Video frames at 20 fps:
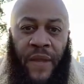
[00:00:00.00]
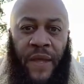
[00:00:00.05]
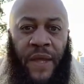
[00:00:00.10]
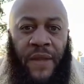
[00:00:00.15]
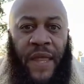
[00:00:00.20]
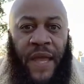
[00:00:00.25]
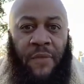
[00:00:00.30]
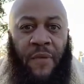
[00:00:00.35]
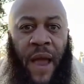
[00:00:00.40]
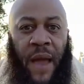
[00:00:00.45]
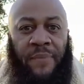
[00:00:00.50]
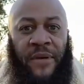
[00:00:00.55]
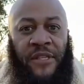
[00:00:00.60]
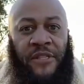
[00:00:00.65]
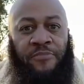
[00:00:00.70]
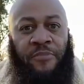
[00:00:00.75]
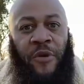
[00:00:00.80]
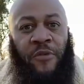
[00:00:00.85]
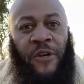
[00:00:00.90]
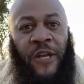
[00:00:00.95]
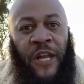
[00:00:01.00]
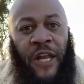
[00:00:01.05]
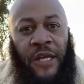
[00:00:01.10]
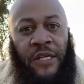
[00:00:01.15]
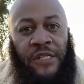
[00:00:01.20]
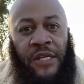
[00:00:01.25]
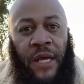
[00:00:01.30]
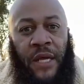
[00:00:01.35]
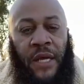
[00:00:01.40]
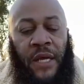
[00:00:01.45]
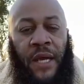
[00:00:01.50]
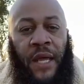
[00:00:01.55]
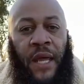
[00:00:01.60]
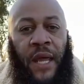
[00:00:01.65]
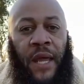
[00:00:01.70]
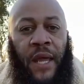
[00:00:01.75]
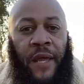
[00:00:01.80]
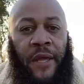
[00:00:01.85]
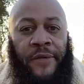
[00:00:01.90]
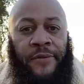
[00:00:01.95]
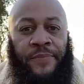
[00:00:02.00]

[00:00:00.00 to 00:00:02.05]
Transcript: They grabbing the spoon and they shaking their hand.